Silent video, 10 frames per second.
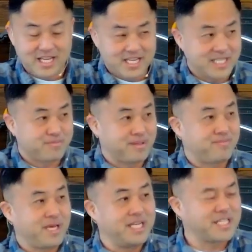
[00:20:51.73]
He has been
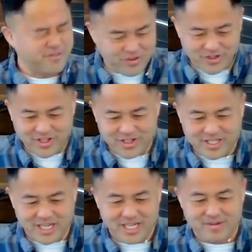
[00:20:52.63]
patient for a long
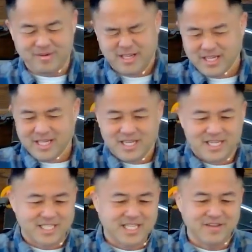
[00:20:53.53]
time.
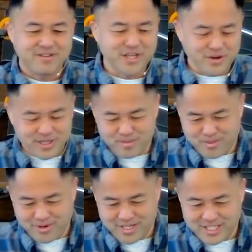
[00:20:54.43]
He's given Noah to
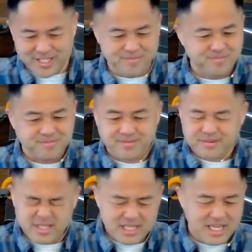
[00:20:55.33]
preach.
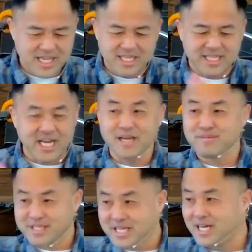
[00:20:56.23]
And the
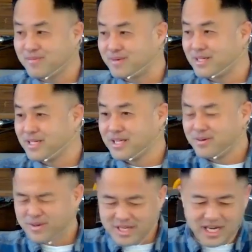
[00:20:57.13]
time has come
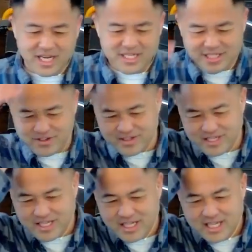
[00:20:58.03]
where God is going
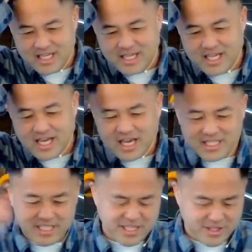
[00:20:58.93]
to
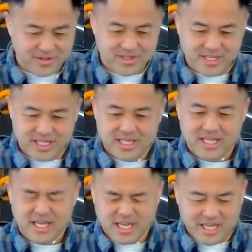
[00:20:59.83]
execute
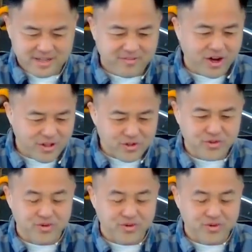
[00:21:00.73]
and follow